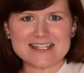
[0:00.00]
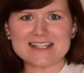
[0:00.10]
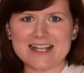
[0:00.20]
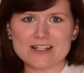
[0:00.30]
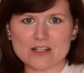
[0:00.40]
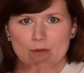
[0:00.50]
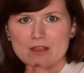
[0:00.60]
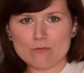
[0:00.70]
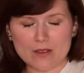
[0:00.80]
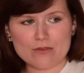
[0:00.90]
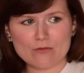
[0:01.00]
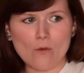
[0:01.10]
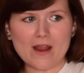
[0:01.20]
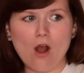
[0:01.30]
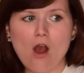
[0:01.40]
in the center by
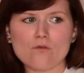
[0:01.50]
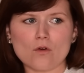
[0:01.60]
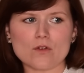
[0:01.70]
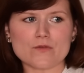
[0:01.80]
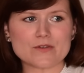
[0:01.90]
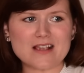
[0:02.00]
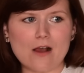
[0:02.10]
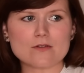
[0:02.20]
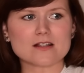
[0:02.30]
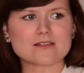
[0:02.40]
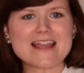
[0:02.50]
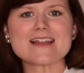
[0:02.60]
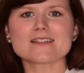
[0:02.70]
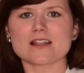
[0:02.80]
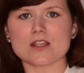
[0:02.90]
throwing off all of those outer
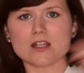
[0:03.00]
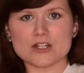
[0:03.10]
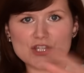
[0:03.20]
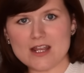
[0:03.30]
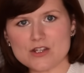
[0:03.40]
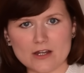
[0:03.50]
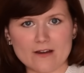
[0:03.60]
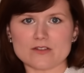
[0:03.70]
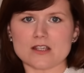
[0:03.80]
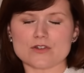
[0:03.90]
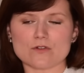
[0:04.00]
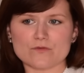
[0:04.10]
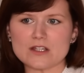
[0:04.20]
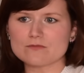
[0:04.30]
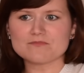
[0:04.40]
layers, then you're going to change that gravitational
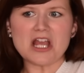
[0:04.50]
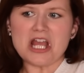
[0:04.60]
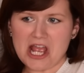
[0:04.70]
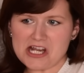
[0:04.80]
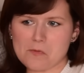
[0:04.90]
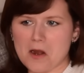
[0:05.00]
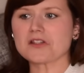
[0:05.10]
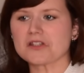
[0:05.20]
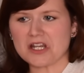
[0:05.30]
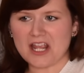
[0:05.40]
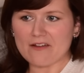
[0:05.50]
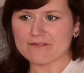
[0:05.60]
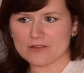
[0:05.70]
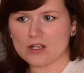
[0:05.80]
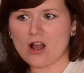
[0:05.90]
field. Enterprise is going to get
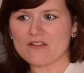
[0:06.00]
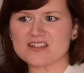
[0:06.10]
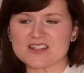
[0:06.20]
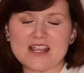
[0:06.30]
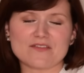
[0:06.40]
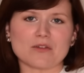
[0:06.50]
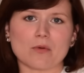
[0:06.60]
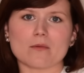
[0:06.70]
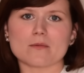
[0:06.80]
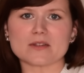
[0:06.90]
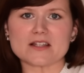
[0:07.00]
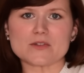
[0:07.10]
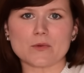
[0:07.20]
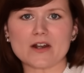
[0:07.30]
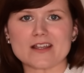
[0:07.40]
flung off to safety, probably,
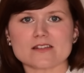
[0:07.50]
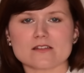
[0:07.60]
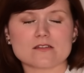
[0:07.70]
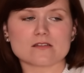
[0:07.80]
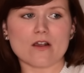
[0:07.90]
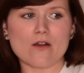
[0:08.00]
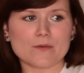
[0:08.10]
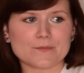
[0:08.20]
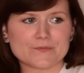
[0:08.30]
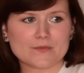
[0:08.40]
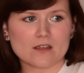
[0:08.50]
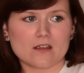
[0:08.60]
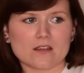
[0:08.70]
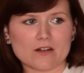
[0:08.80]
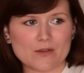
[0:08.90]
to be honest. So,
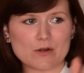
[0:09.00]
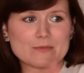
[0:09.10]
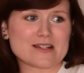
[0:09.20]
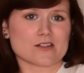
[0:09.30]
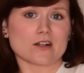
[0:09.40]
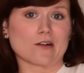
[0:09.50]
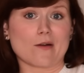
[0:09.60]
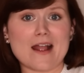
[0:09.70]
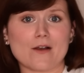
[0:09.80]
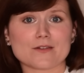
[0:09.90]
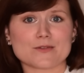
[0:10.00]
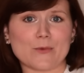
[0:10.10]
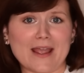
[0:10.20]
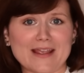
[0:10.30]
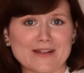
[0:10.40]
you know, they wouldn't be stuck around
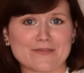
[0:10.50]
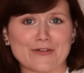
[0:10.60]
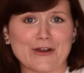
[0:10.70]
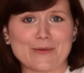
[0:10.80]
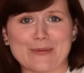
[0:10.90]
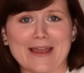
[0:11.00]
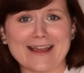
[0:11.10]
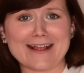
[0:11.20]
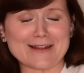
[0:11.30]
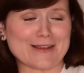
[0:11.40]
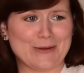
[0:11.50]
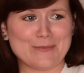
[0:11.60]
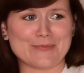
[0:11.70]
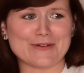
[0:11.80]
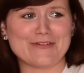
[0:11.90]
waiting for a big
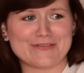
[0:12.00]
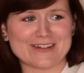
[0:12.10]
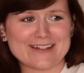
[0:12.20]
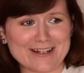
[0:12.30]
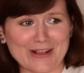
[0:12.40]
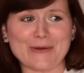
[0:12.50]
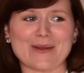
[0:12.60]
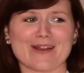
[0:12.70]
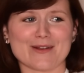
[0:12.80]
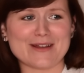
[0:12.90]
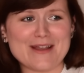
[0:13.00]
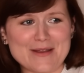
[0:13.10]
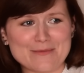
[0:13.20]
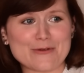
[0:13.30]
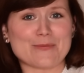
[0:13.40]
lump of glowing
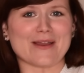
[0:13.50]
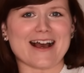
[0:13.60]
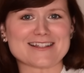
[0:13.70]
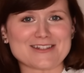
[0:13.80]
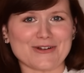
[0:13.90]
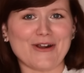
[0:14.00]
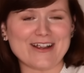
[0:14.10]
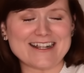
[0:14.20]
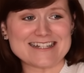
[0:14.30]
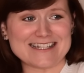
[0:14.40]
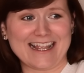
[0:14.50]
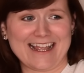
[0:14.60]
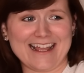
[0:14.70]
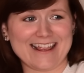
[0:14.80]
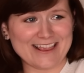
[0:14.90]
poopy asteroid to
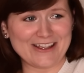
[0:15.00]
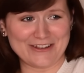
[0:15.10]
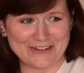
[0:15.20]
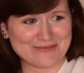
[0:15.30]
hit them.